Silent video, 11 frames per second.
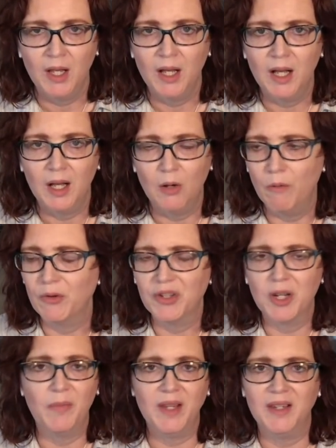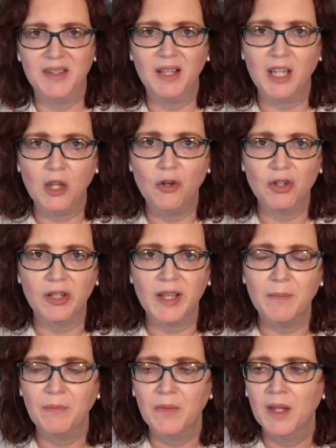over something silly usually,
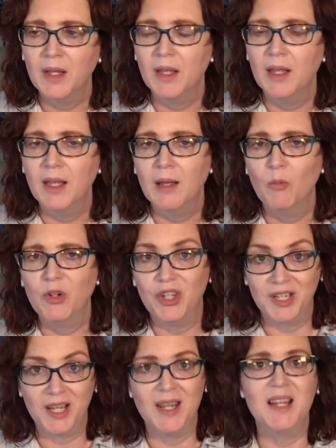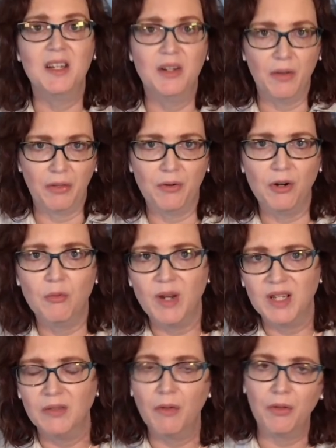which is connected to the third
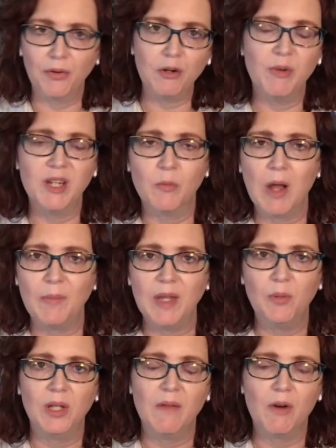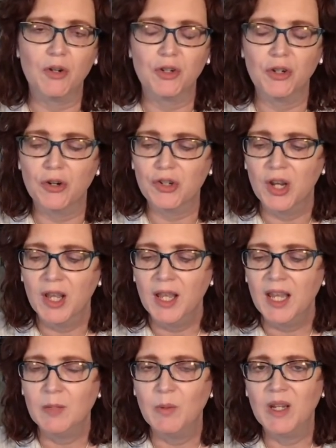reason. The third reason why people leave our church
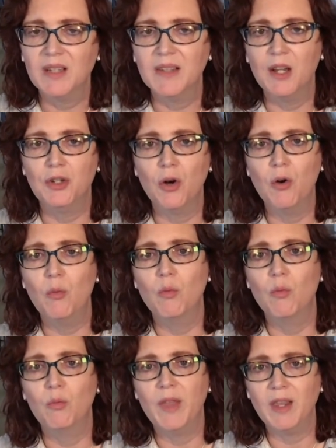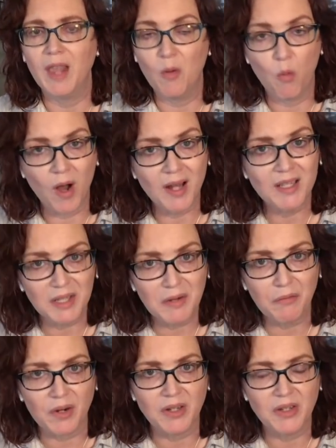is because they want
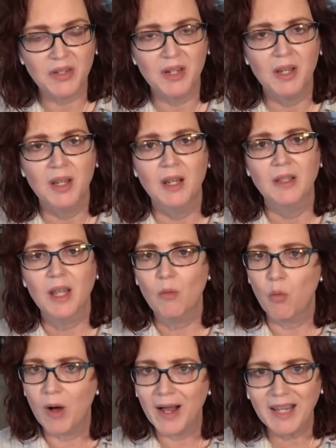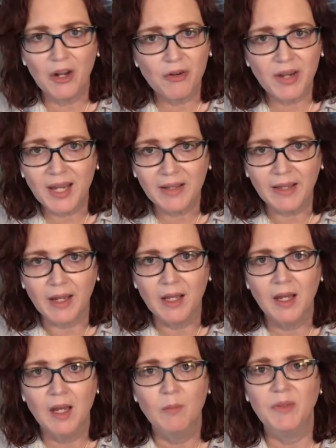deliverance. They want inner healing,
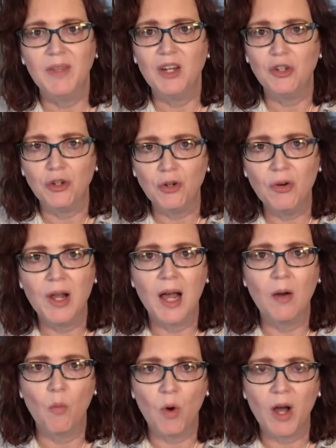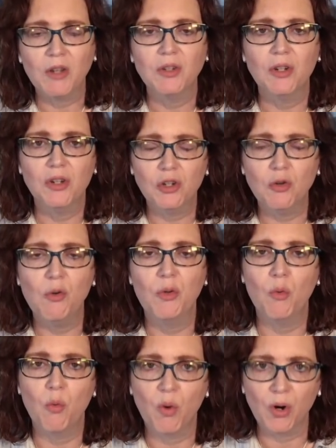but they do not want to do
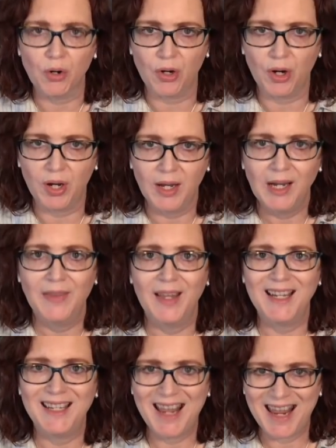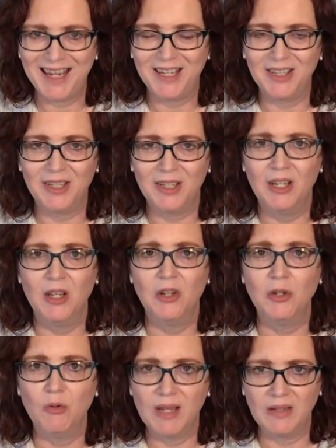the work that it takes
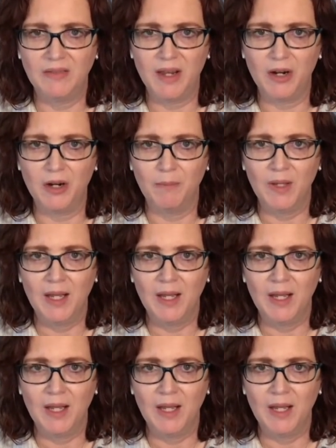to get there.